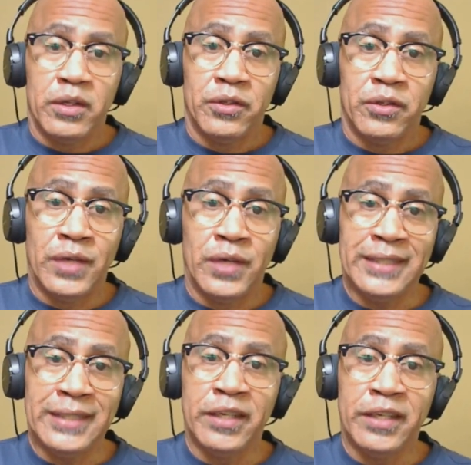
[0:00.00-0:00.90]
So as I
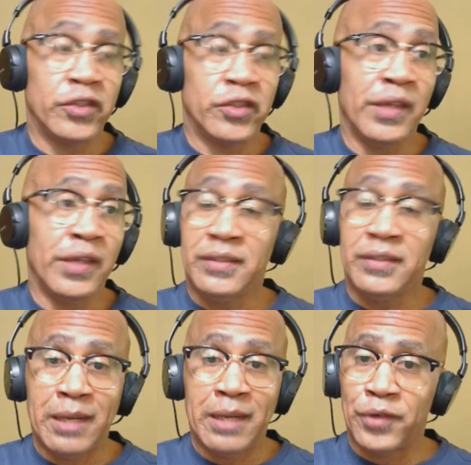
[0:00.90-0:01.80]
said, there's nothing to
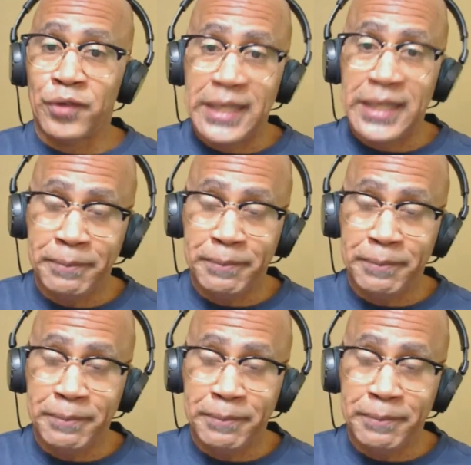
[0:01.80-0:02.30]
sign up for today.